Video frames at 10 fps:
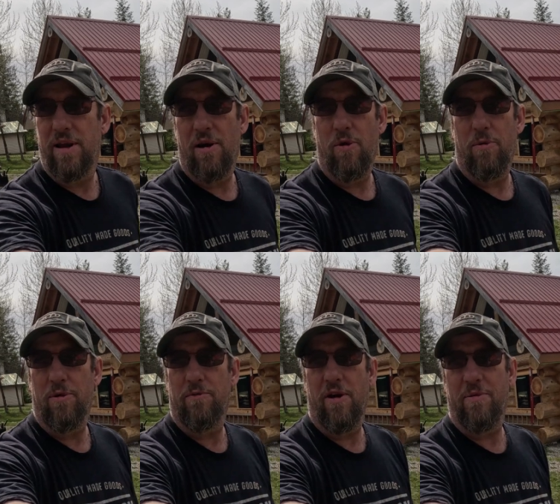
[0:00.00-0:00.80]
yeah,
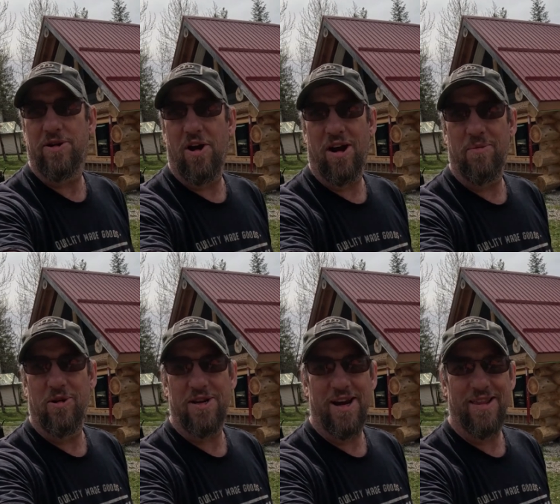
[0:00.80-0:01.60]
we've been talking
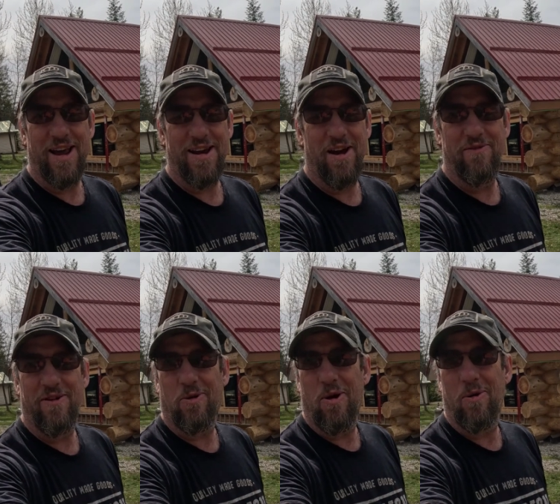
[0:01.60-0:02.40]
about taking that down
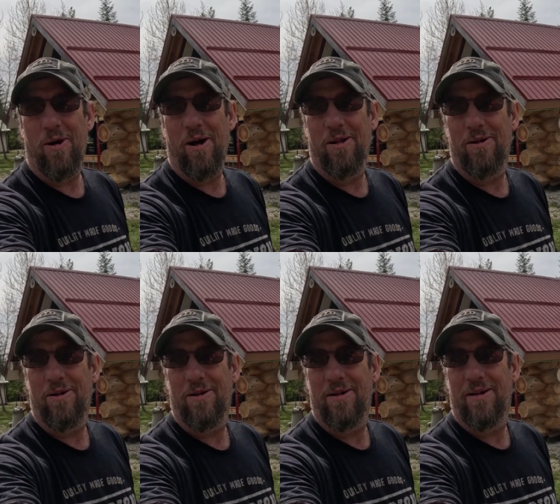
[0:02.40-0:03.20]
for quite a while.
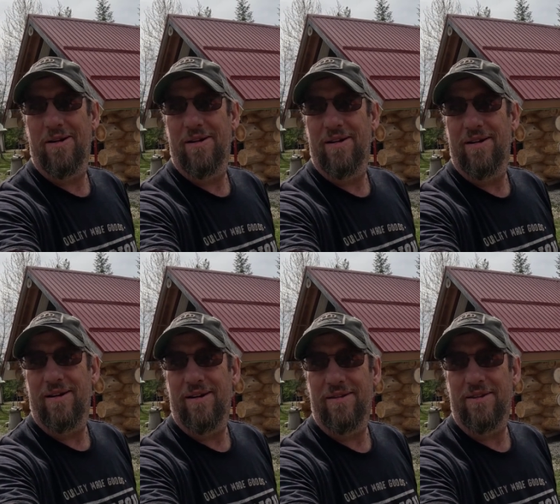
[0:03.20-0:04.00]

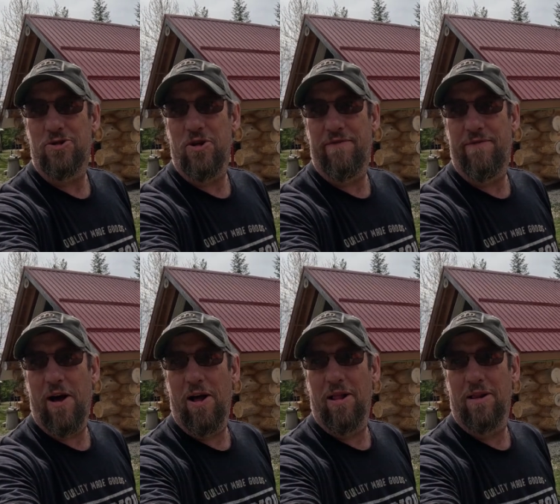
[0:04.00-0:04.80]
The tree
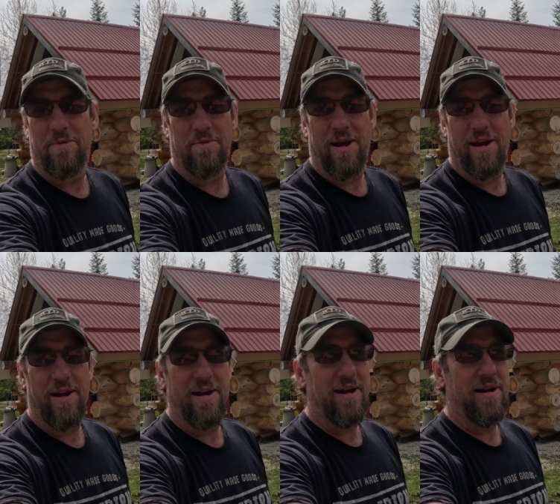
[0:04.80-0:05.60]
fell,
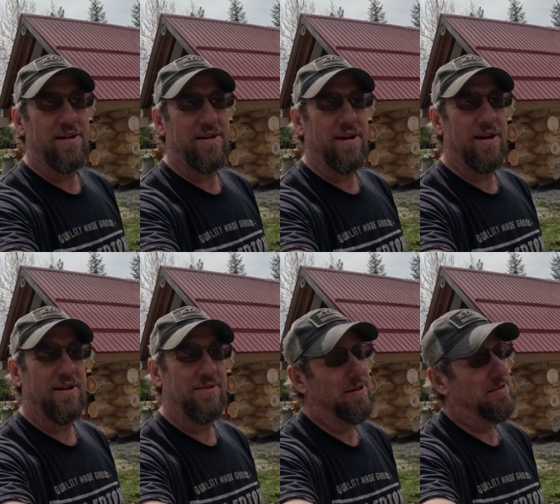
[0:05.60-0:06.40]
and
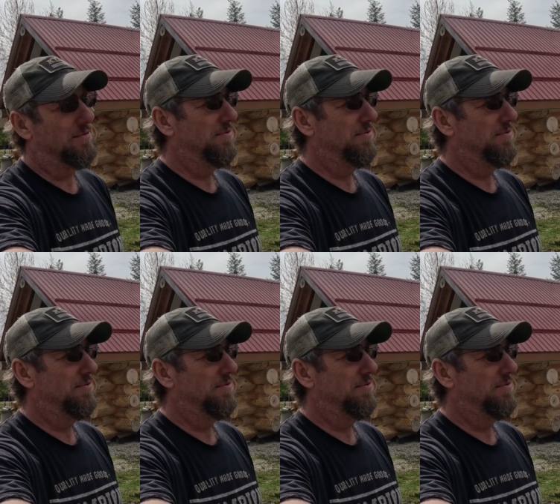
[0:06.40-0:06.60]
well,